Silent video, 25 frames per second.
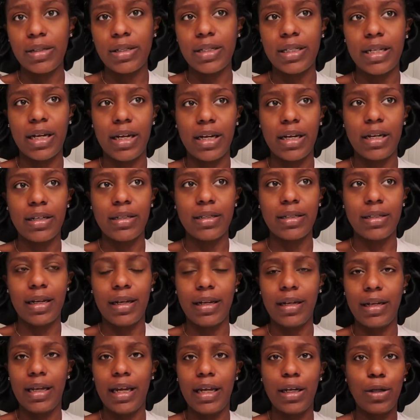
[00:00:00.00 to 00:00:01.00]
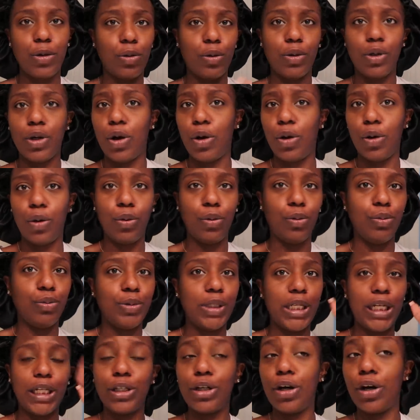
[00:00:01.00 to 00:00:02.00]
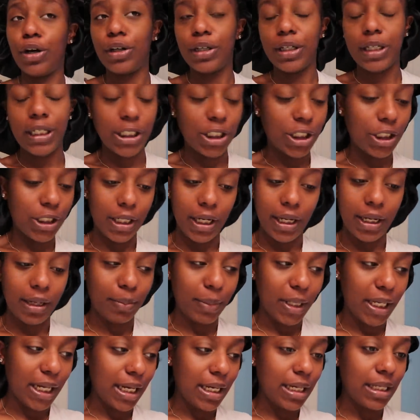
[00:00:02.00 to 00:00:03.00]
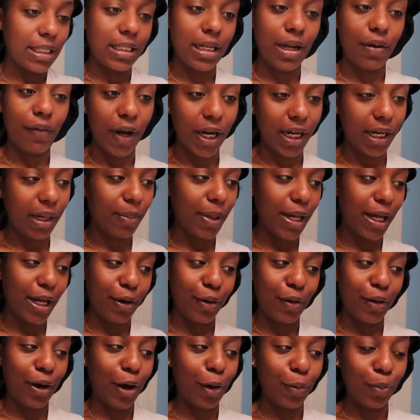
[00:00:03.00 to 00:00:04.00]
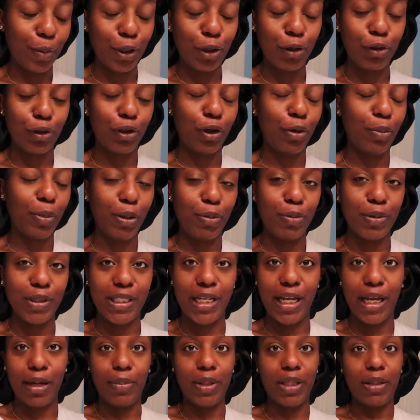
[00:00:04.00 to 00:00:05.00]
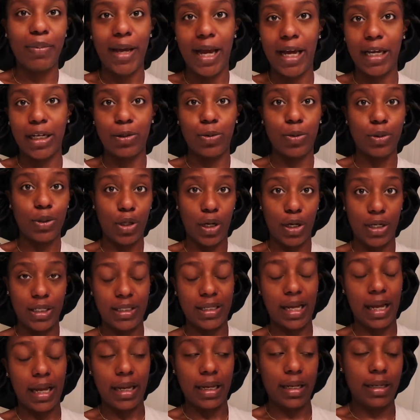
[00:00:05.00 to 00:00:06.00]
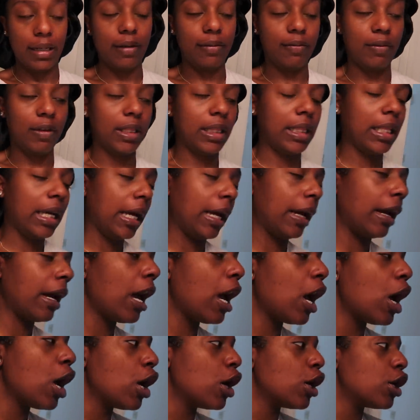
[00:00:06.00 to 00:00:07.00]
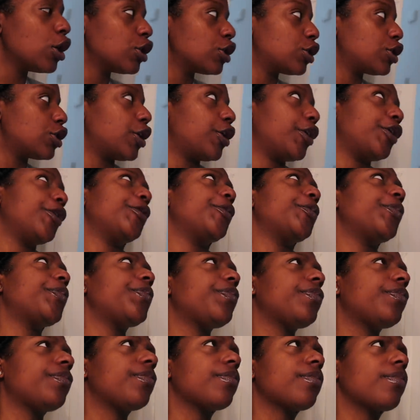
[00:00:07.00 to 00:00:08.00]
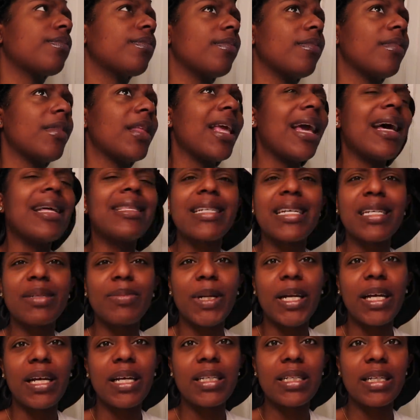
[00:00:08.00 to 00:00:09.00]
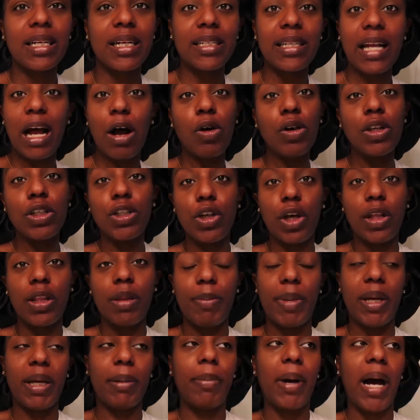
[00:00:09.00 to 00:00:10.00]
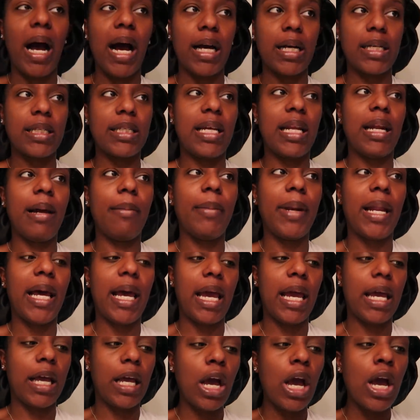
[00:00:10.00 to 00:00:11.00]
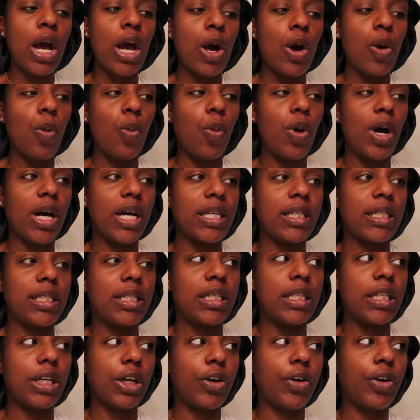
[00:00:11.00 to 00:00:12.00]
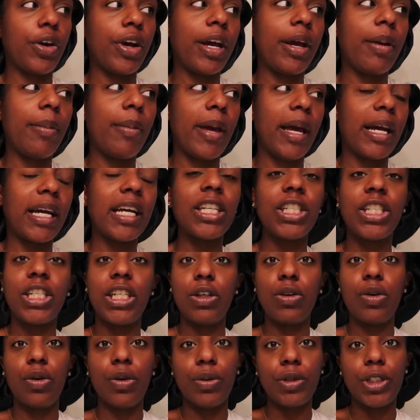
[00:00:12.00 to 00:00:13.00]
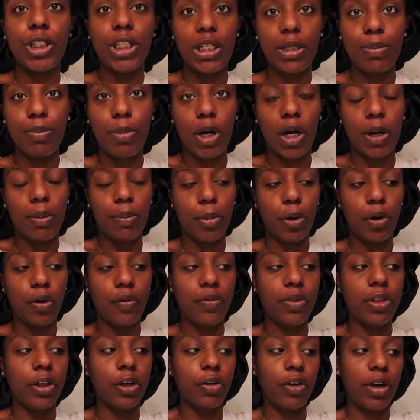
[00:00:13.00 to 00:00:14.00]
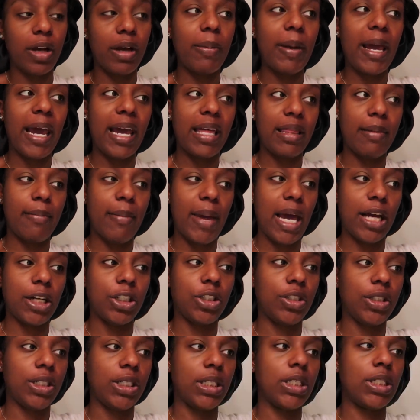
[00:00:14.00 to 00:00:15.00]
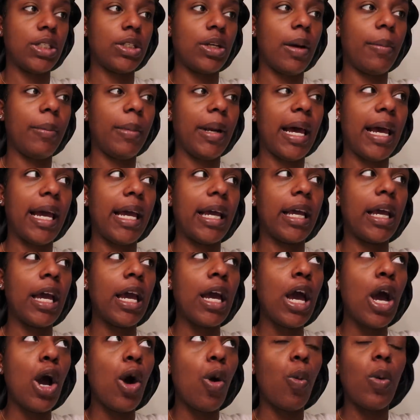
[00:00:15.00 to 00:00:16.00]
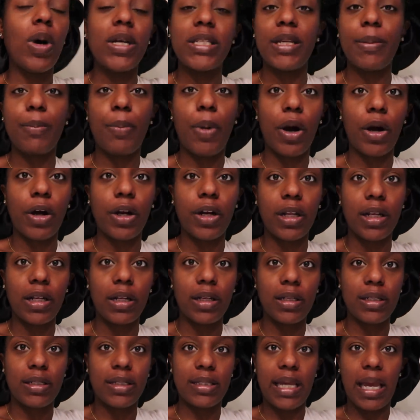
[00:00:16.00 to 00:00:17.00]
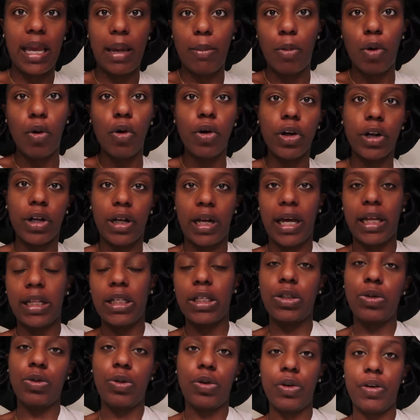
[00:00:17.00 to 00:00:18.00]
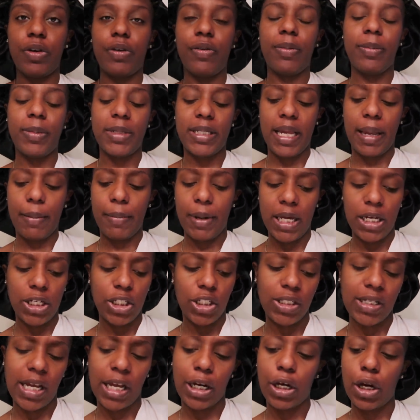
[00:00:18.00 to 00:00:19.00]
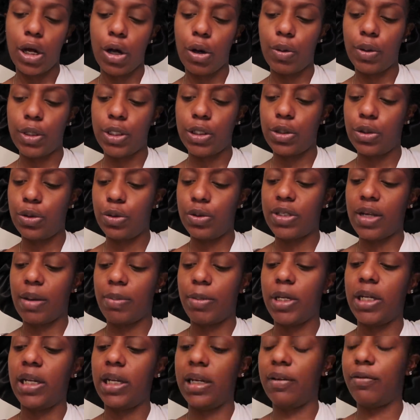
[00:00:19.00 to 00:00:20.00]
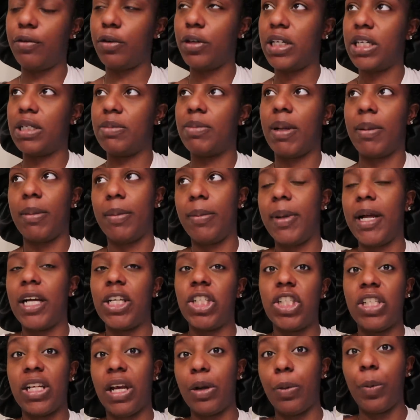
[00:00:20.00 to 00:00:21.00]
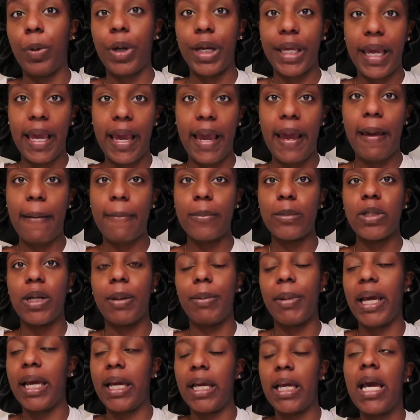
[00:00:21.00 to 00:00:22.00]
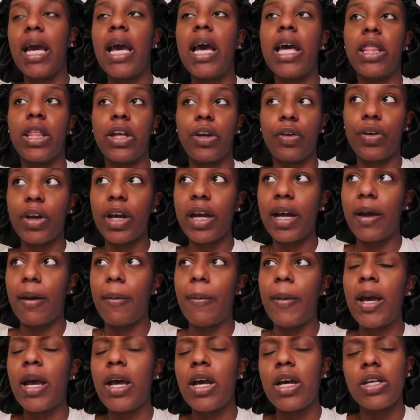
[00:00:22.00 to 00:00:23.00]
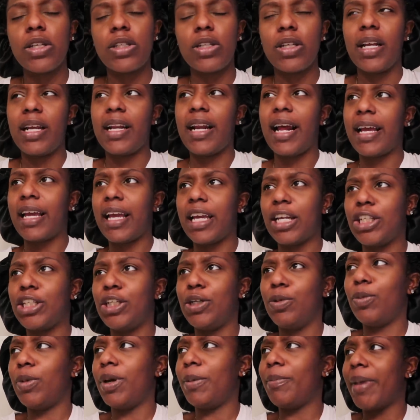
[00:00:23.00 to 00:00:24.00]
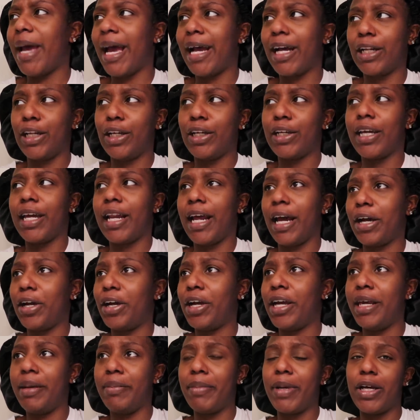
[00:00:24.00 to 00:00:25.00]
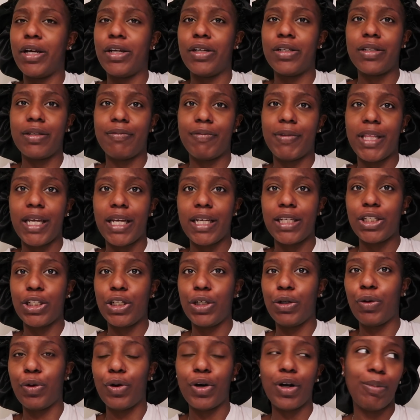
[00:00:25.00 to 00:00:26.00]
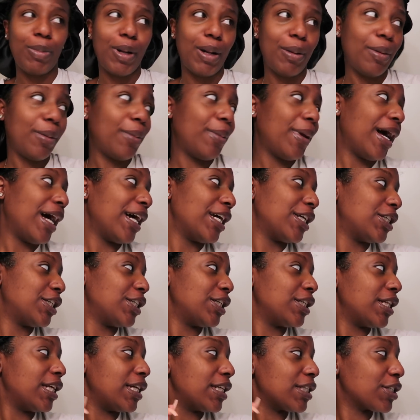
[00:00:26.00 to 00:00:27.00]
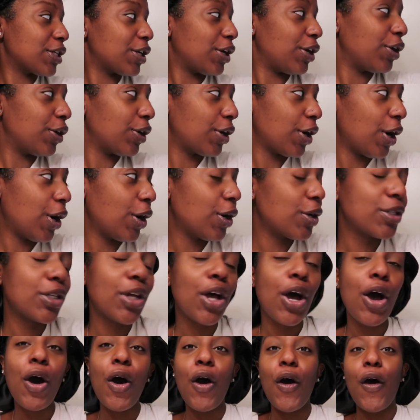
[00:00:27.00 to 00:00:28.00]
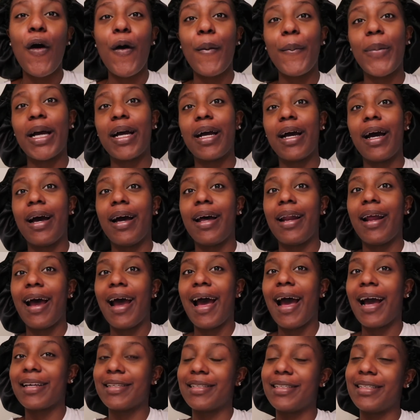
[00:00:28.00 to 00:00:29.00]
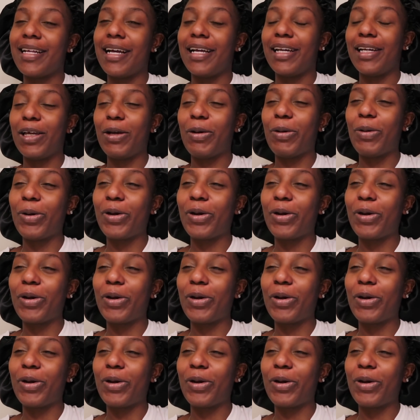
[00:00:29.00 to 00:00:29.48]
downstairs and they doing the whole ding dong ditch thing because they rang the bell, I opened the door, nobody was there, but the package was on the side of the thing. So I text my cousin because I only saw the big box and I'm like, was the crib, because she bought both the crib and the mattress, so I'm like, was it part of the same order? Like, did you order it from the same place? She's like, no, it's two separate deliveries, blah blah blah. She's like, what came? So I'm like, the crib. So then I guess she went back looking at her emails, things she ordered, blah blah blah. This girl goes, oh my god, I accidentally